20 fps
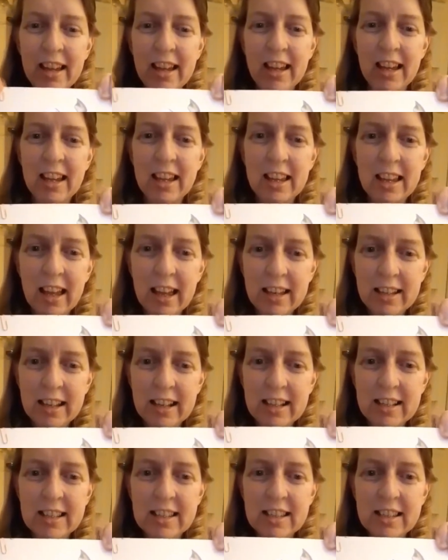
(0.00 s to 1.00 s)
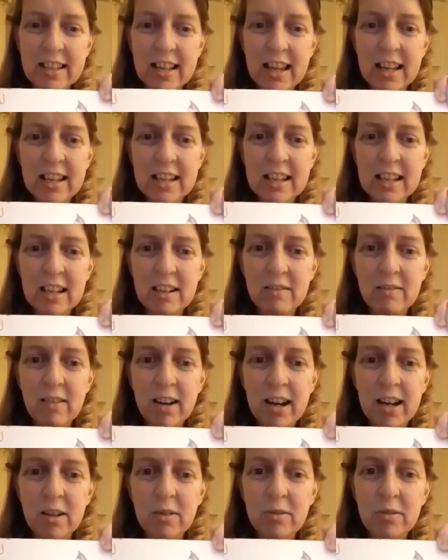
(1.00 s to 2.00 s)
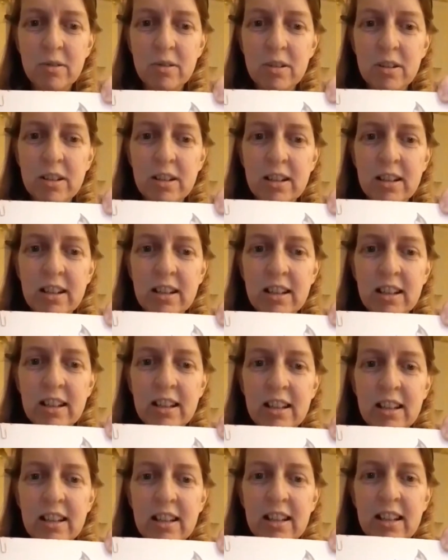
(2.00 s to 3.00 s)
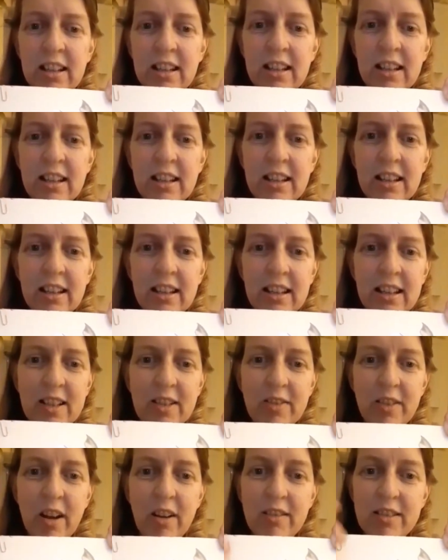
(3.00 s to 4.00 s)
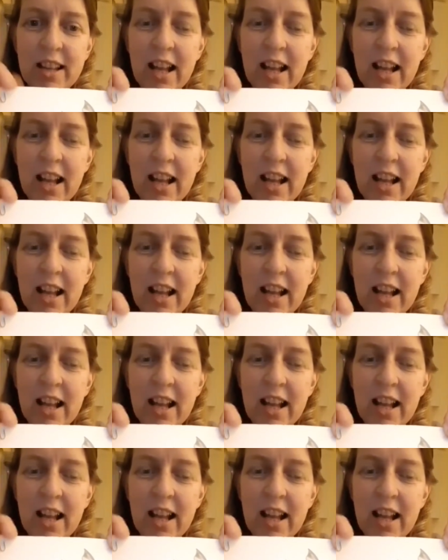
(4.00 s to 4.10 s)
and extend it round as far as I